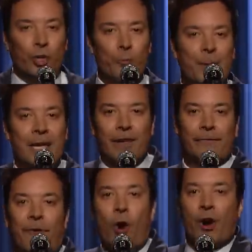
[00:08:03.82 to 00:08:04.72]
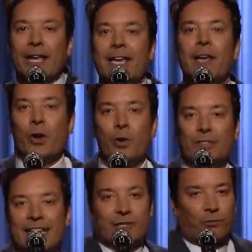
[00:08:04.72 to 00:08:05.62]
UB40 who
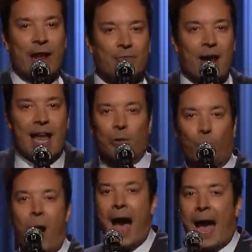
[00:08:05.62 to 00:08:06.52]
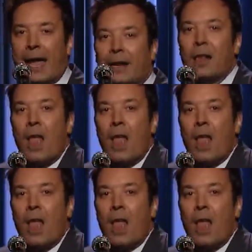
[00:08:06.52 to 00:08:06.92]
sings Red Red Wine.